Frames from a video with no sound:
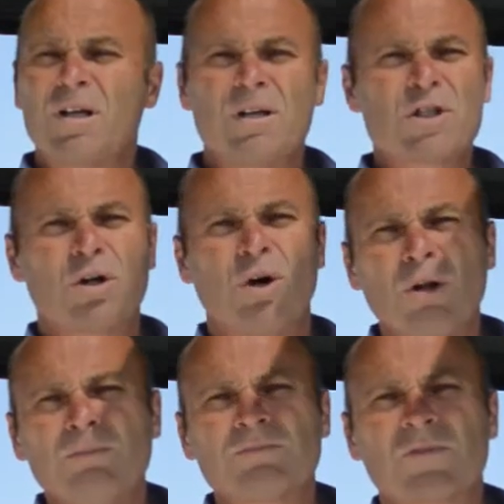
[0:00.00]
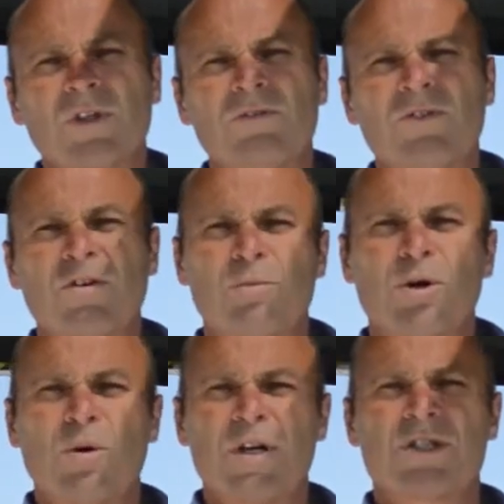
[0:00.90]
give us a call if you've got
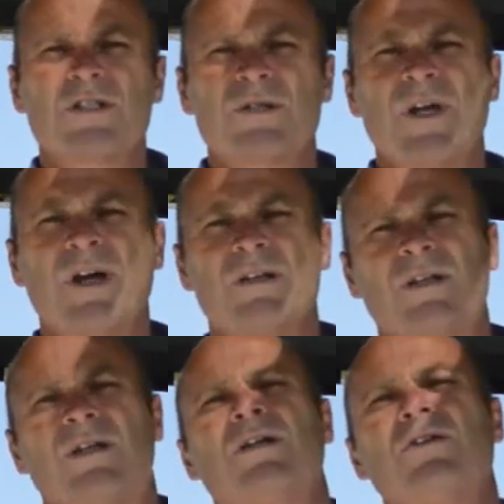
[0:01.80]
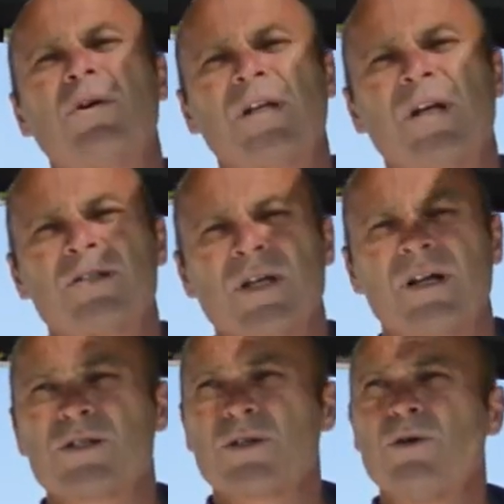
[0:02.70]
more questions about NauticEd
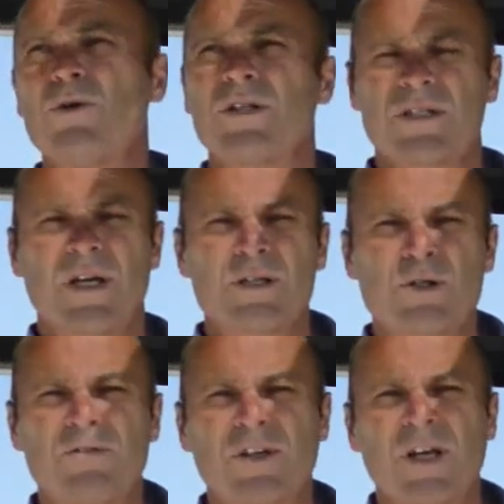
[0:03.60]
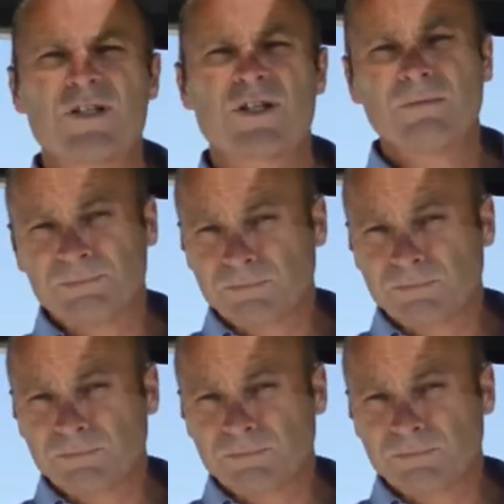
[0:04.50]
Sailing School and sailing certification.